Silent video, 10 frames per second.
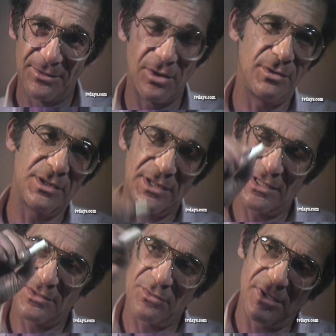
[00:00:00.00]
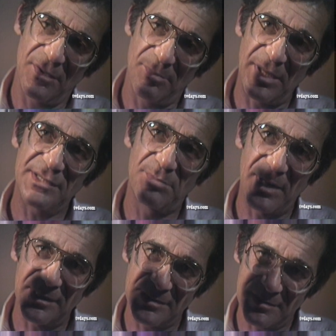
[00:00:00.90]
Uh, it gets one of the best
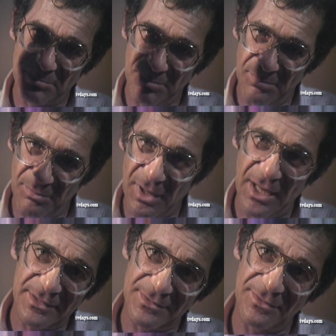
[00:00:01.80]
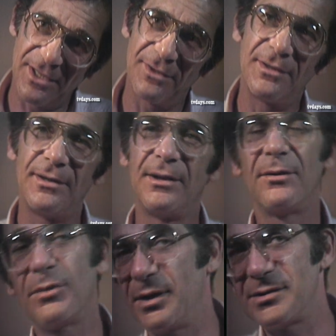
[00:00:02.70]
bets box around it
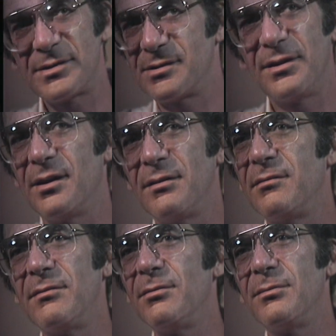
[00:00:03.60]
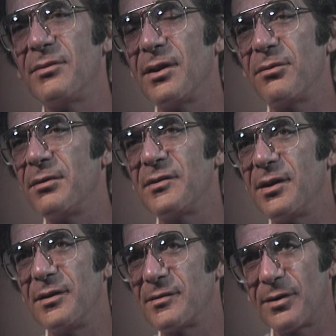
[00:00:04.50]
when it just did two, sun, three
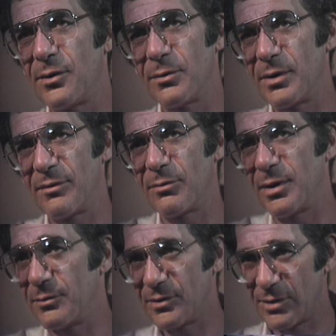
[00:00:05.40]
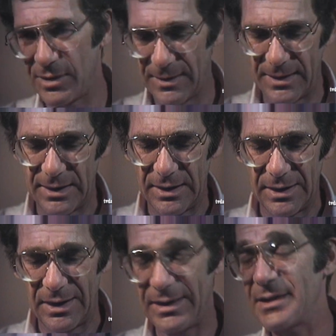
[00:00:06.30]
Sundays ago or whatever when it was on.
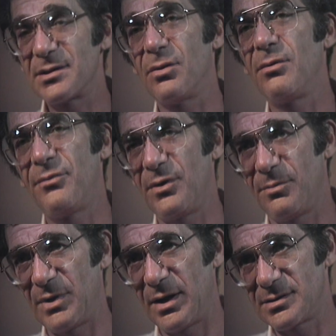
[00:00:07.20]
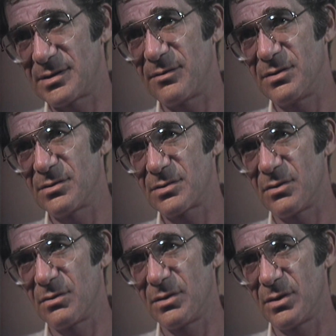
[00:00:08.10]
And that's an old film now. It's seven years
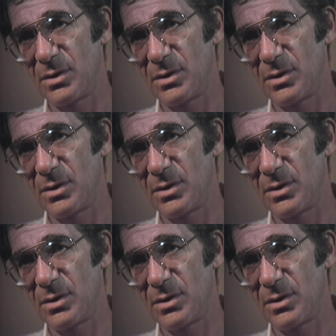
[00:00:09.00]
old.